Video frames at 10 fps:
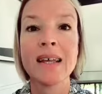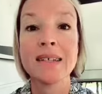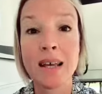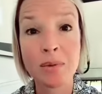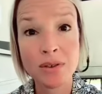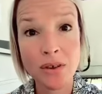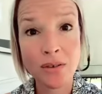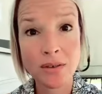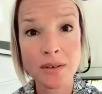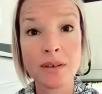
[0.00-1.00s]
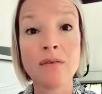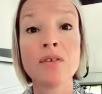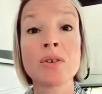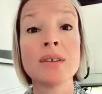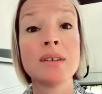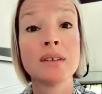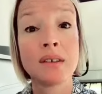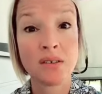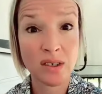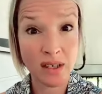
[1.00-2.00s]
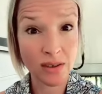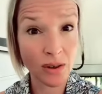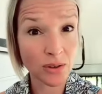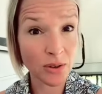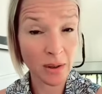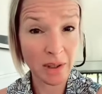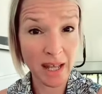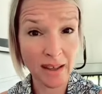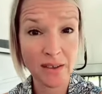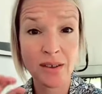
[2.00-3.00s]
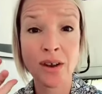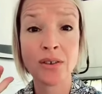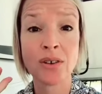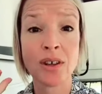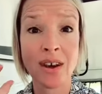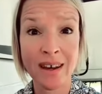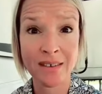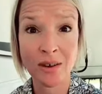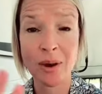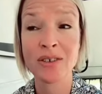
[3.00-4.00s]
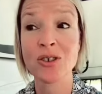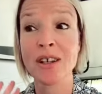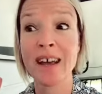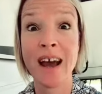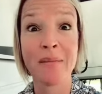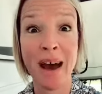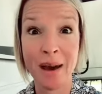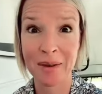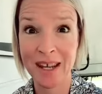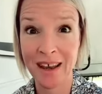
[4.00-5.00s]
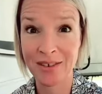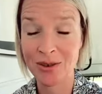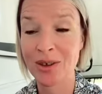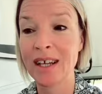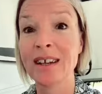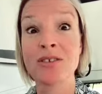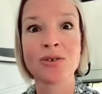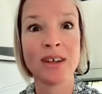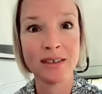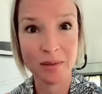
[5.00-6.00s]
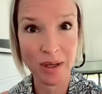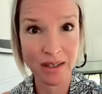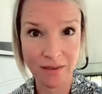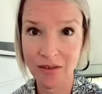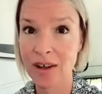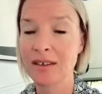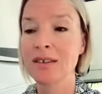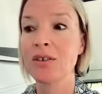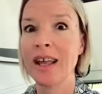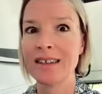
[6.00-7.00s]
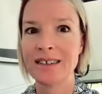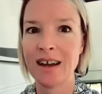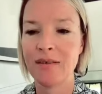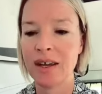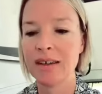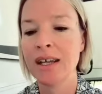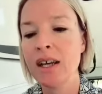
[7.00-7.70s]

Table salt versus sea salt or Himalayan salt. You asked the question. I'm happy to answer it because there is a big difference. So let's dive in.